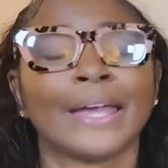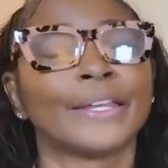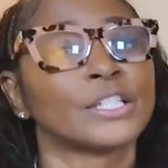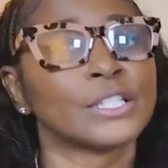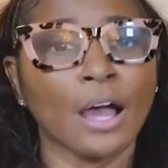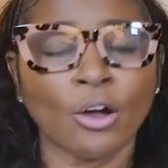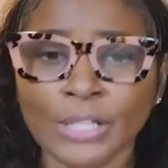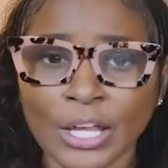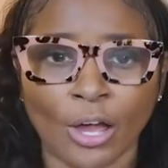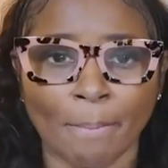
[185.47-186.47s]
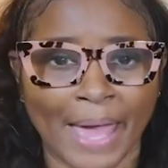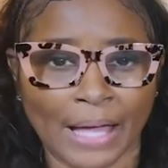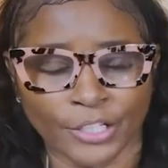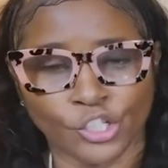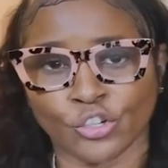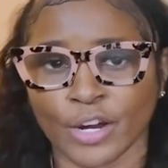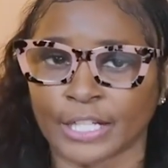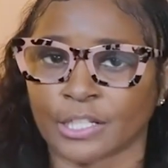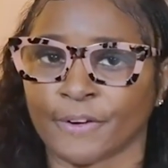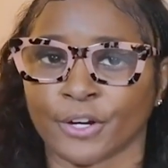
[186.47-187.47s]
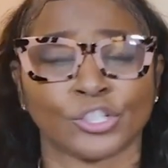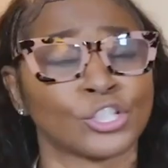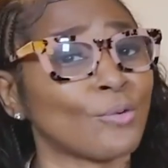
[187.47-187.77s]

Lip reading: and it's only on balance transfers.